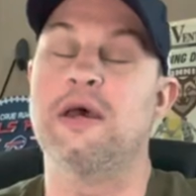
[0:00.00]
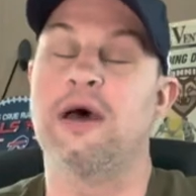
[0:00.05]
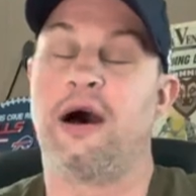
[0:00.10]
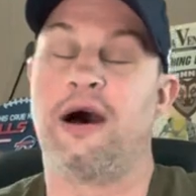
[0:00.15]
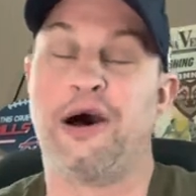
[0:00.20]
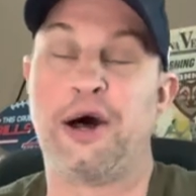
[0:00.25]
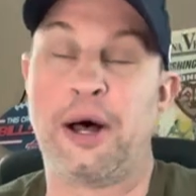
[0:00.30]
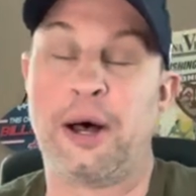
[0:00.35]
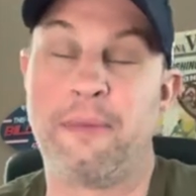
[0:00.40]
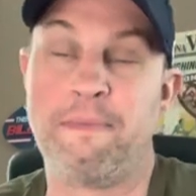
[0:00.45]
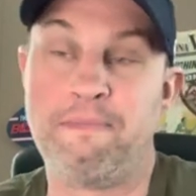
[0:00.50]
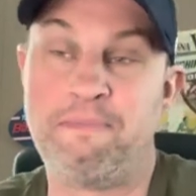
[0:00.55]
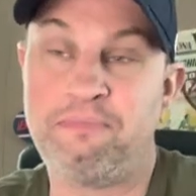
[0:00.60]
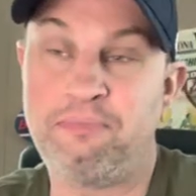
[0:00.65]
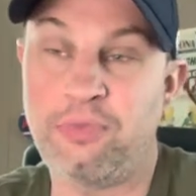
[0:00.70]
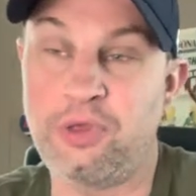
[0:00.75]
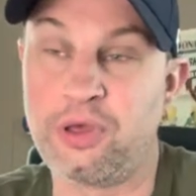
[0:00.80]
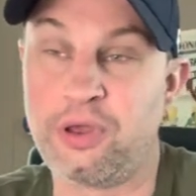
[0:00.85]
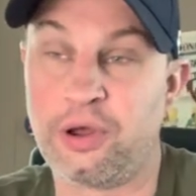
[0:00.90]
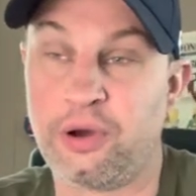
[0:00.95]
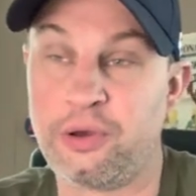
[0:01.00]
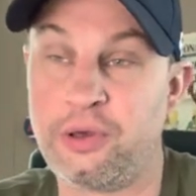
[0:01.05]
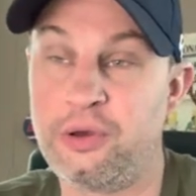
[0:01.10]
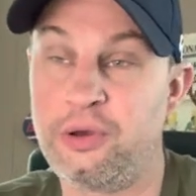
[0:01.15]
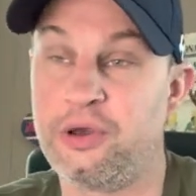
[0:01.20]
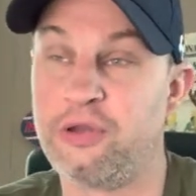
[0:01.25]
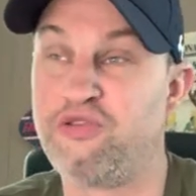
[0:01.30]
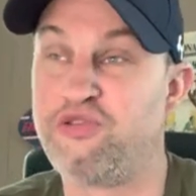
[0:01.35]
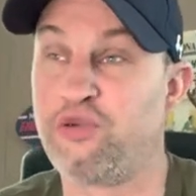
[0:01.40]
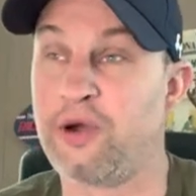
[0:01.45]
You
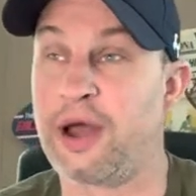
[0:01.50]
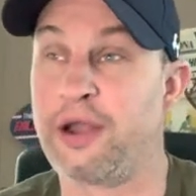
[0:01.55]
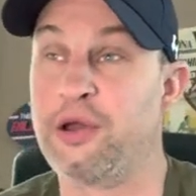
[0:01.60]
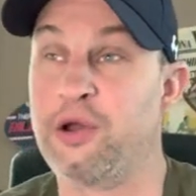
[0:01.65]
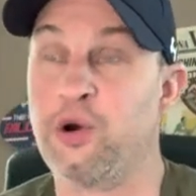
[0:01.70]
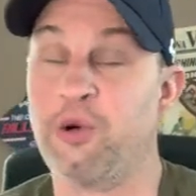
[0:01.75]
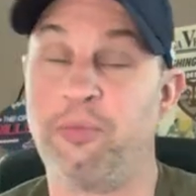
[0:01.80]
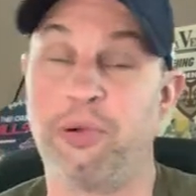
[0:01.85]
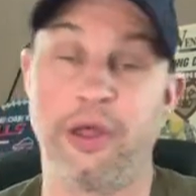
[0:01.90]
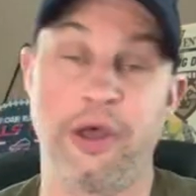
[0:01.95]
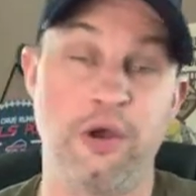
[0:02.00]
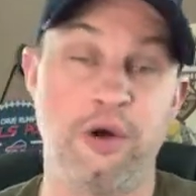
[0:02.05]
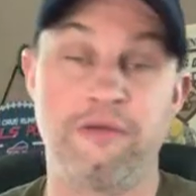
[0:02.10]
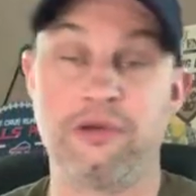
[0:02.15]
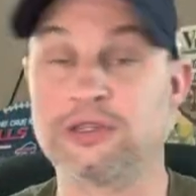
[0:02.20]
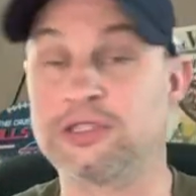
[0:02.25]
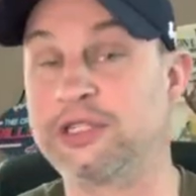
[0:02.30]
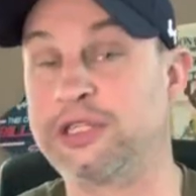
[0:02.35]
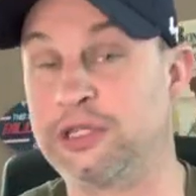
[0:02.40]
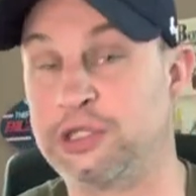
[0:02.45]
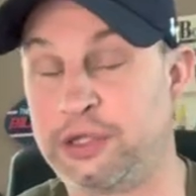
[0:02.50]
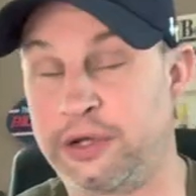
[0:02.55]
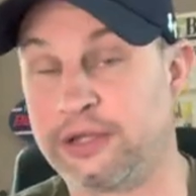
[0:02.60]
could try to go play overseas.